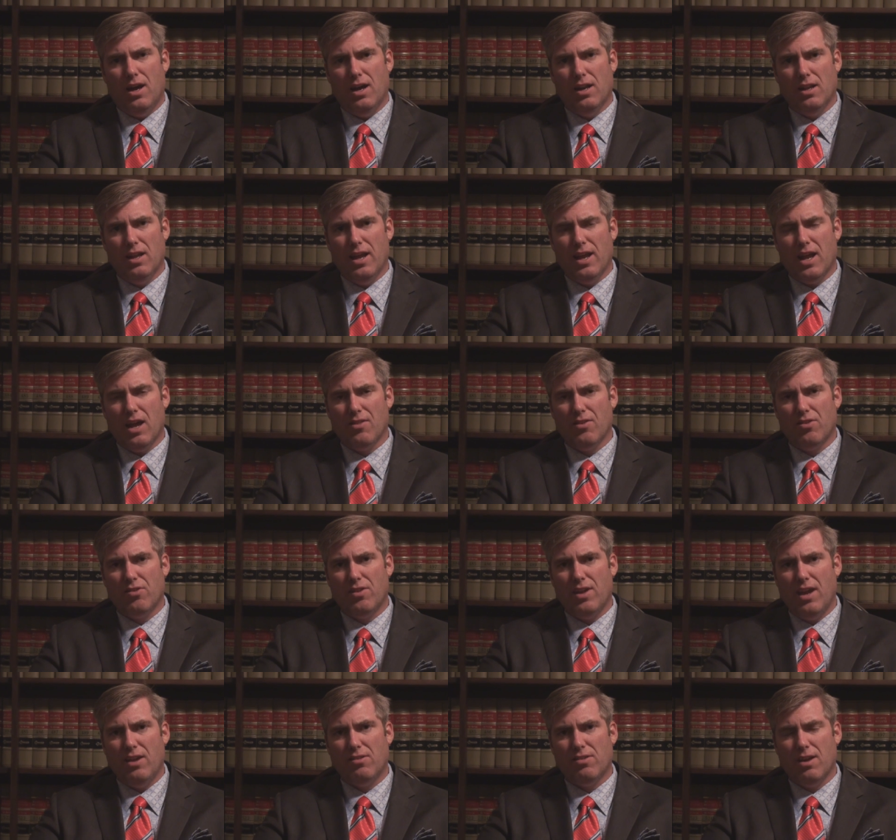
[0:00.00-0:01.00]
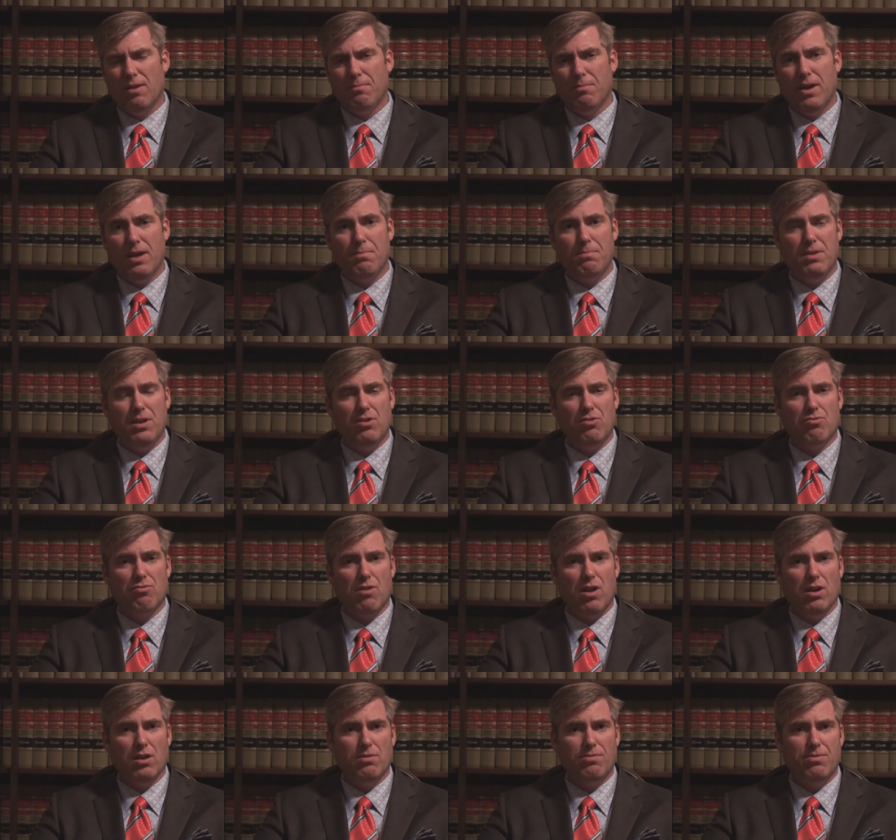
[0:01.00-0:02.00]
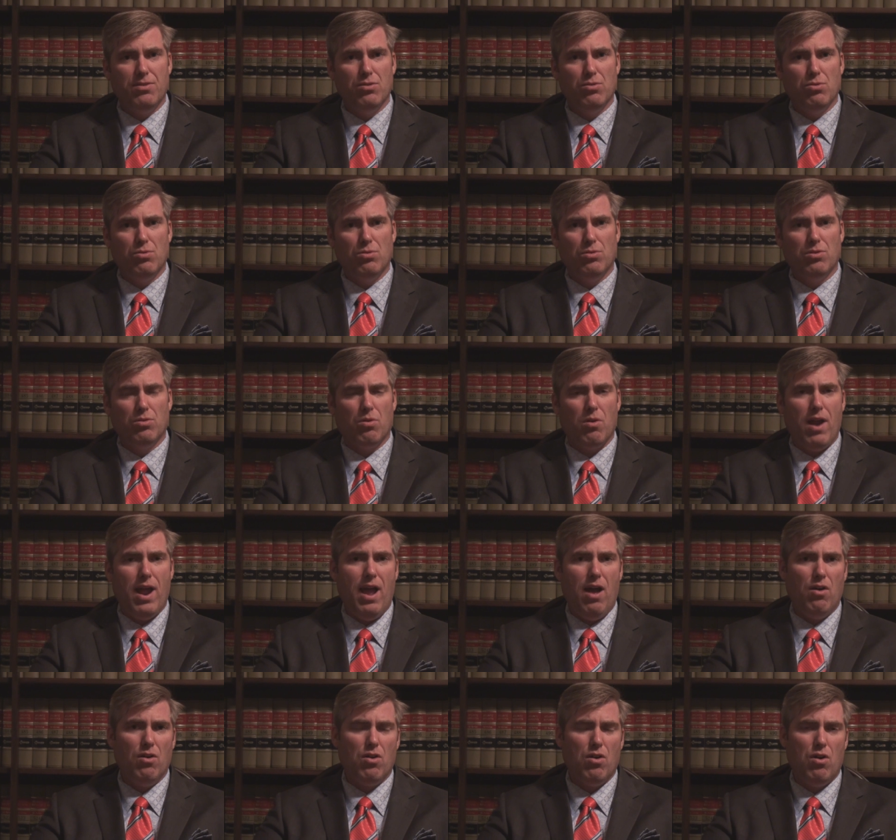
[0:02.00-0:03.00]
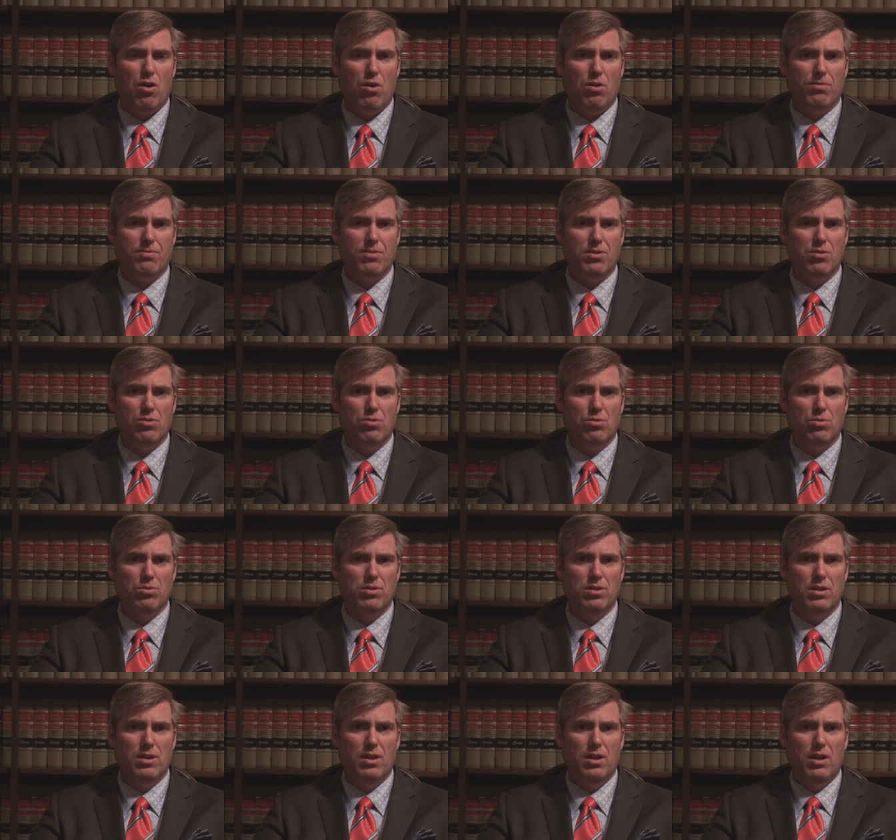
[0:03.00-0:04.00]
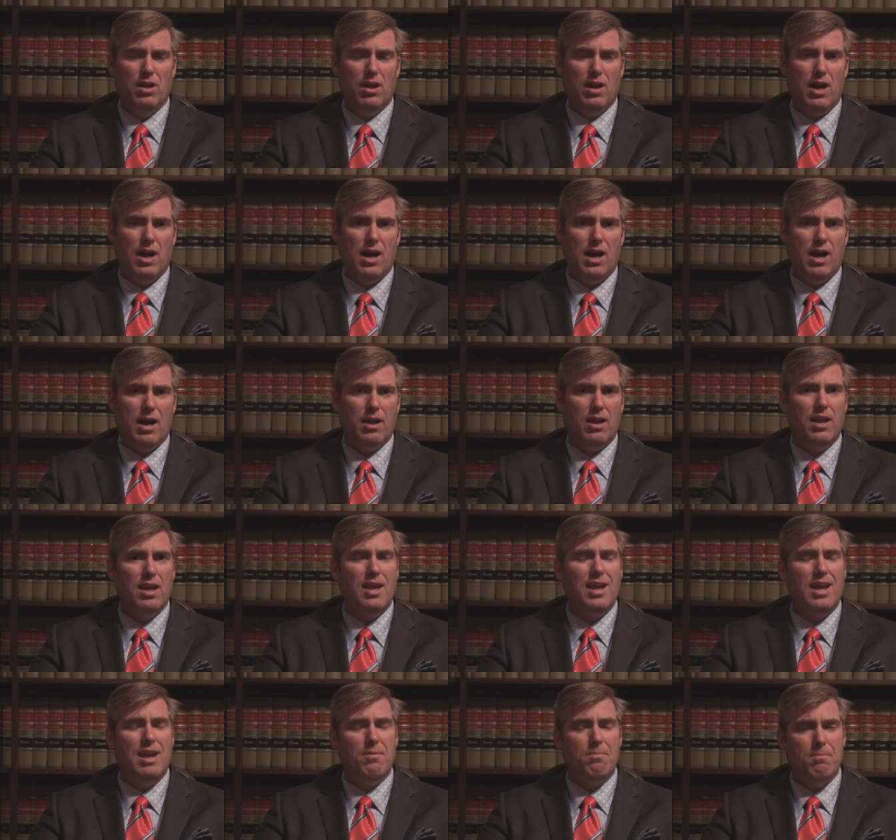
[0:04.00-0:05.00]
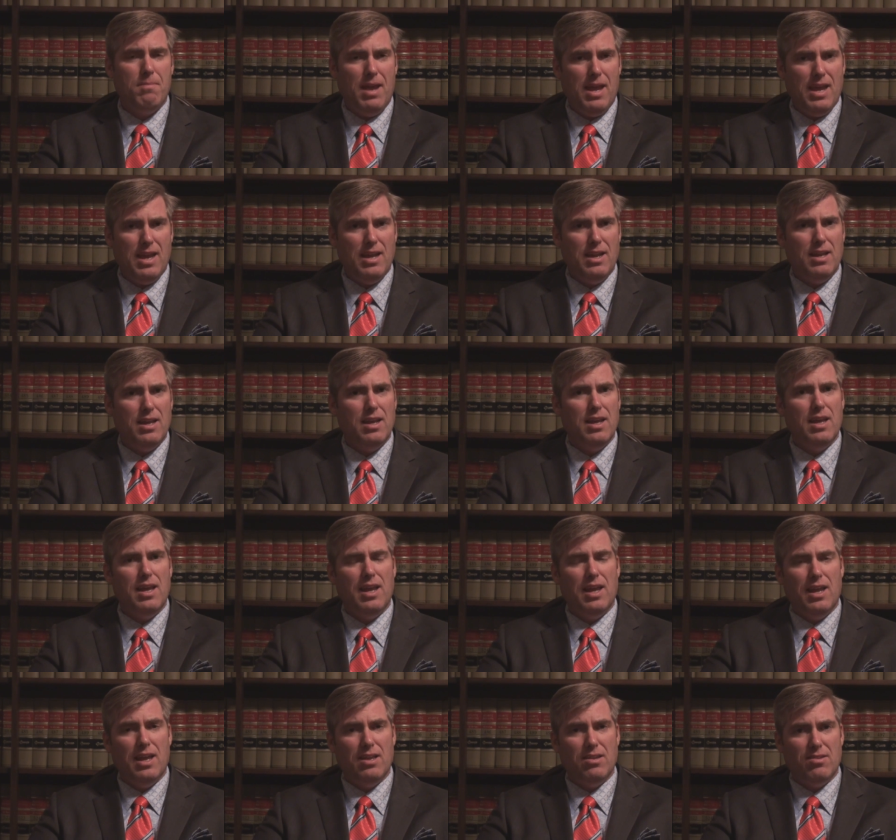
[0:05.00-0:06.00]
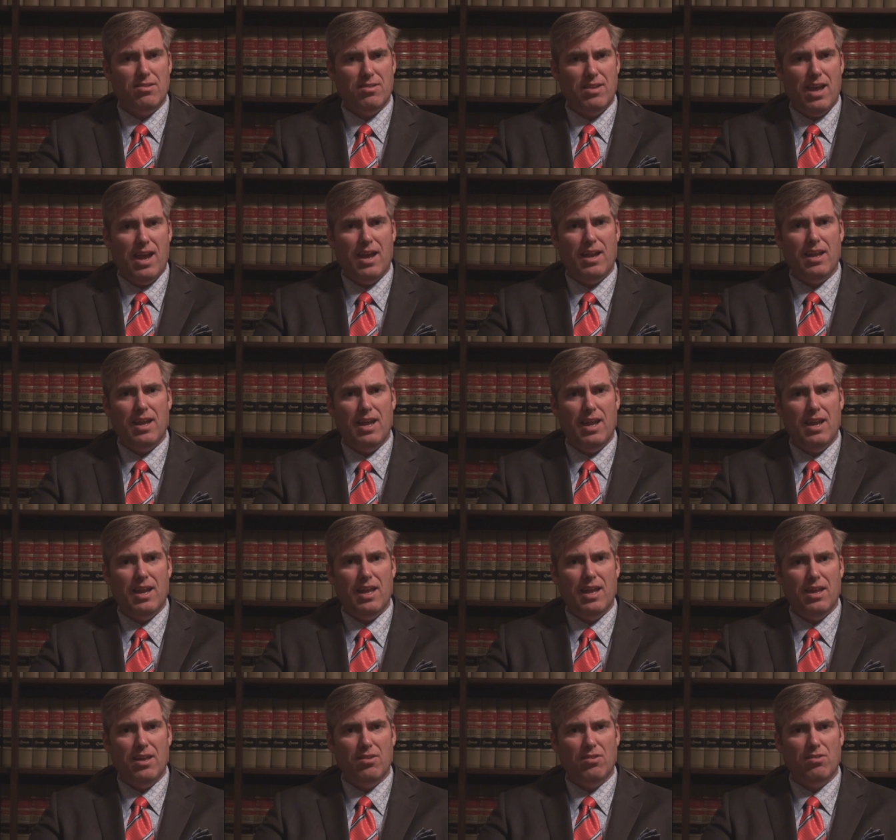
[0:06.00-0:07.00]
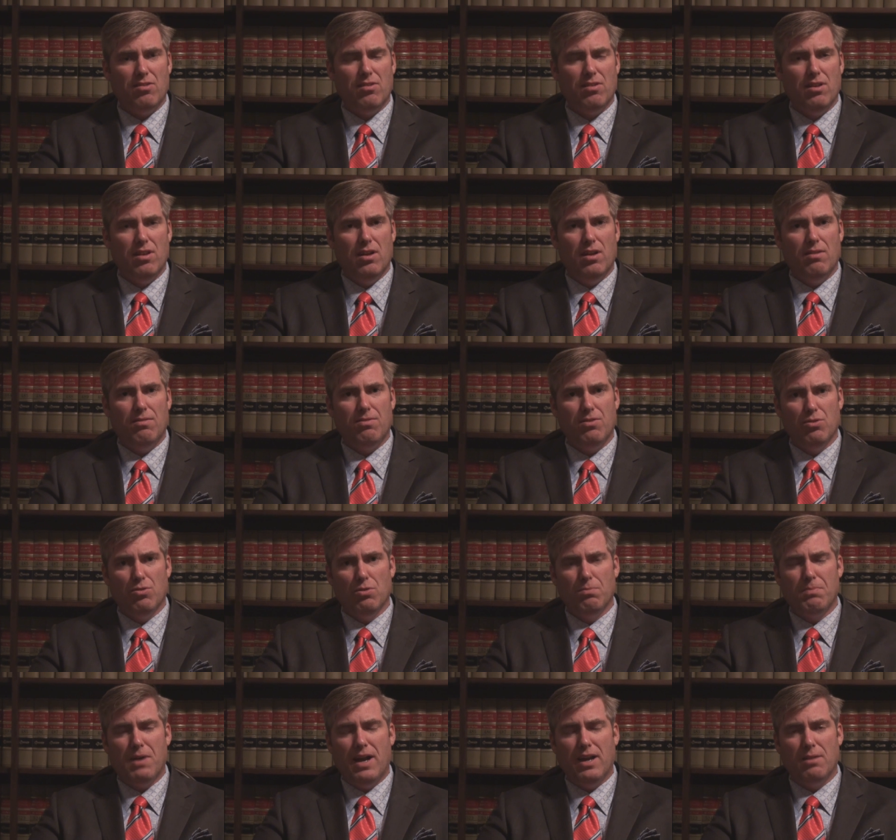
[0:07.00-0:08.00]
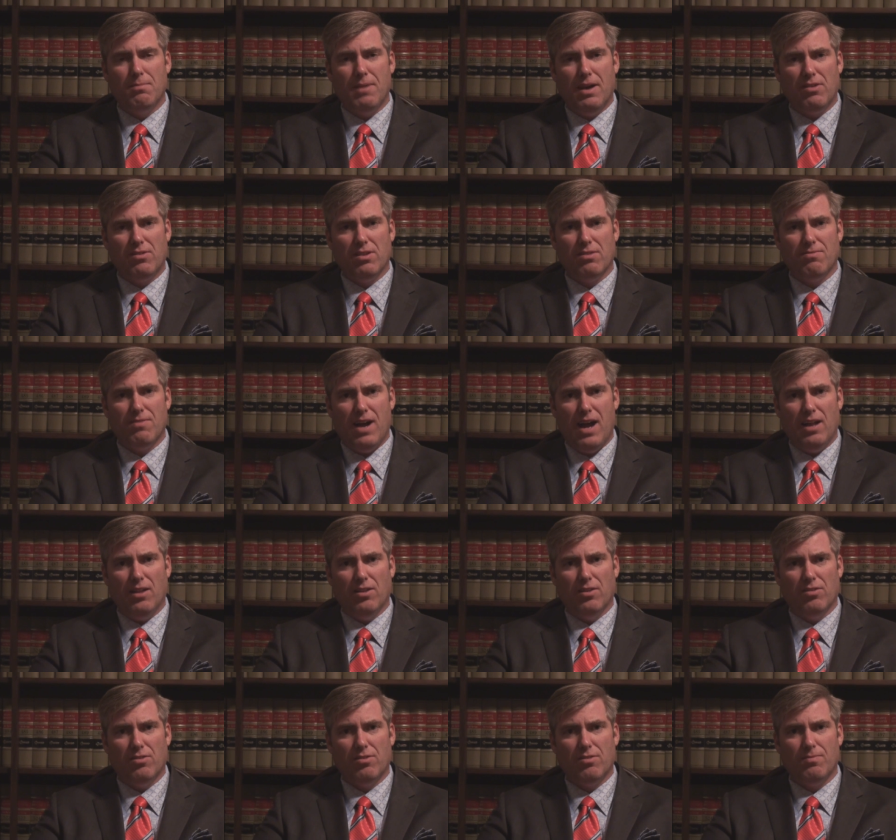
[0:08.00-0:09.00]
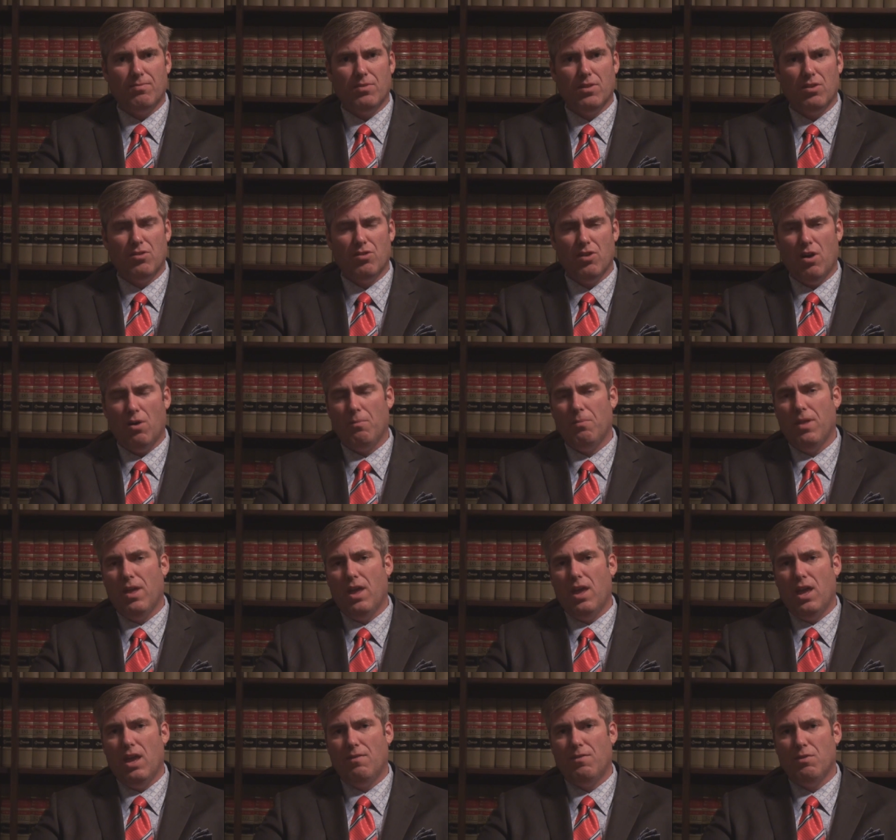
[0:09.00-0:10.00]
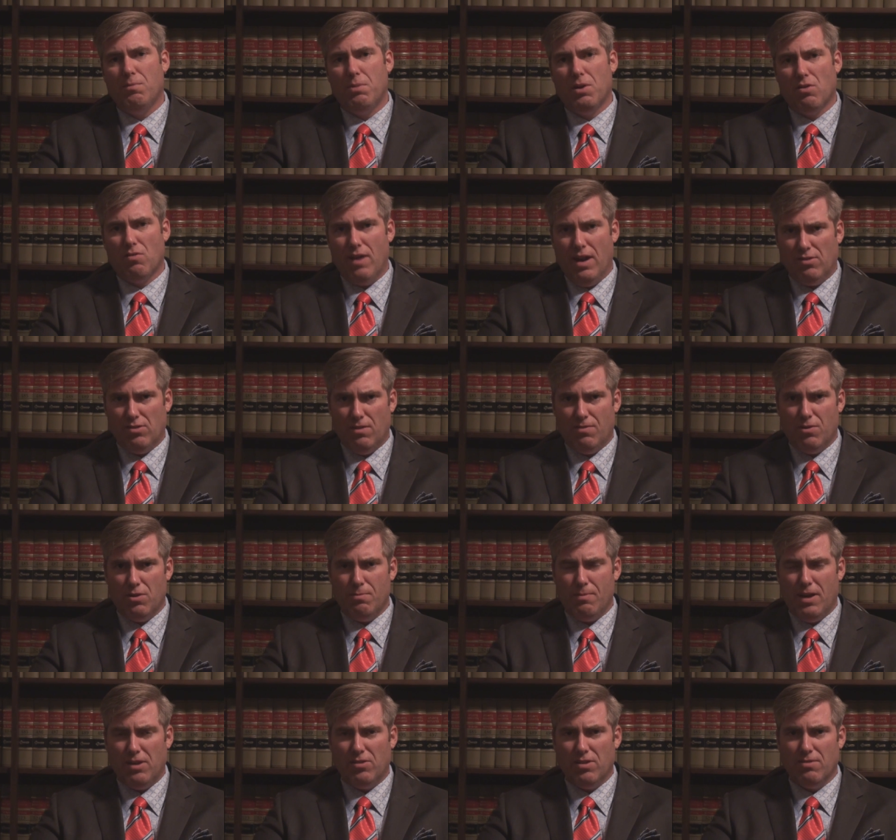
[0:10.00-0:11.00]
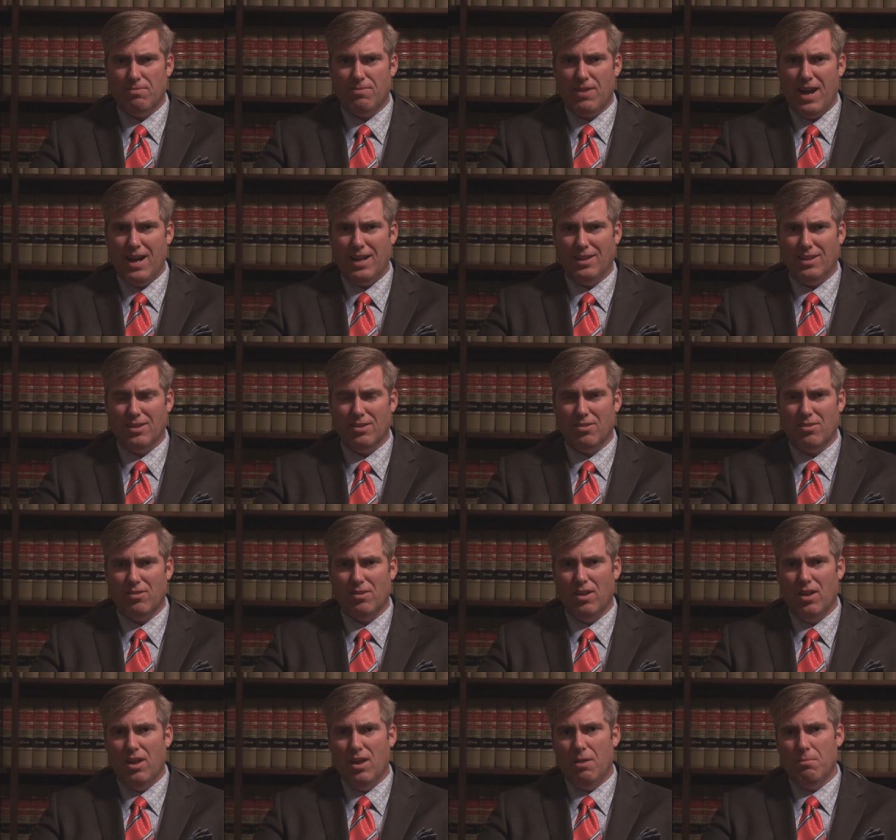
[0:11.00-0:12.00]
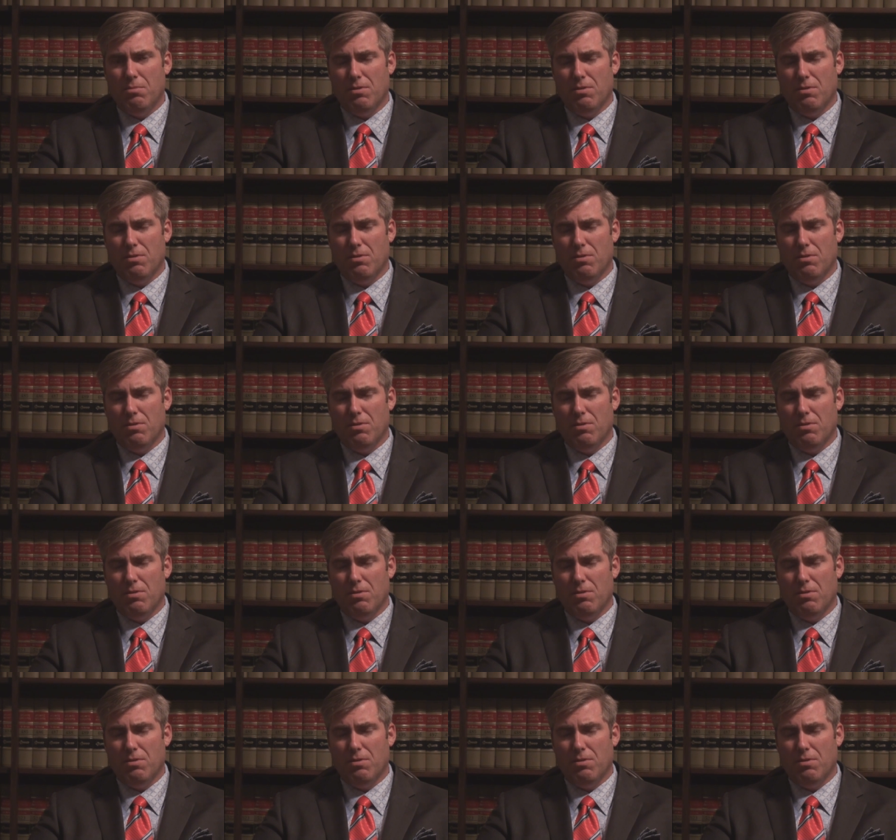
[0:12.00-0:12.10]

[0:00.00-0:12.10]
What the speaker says: Unlike other states that might be drug-fueled or alcohol-fueled, in Maine, instead, it is fueled by domestic violence. So if you've been arrested for domestic violence,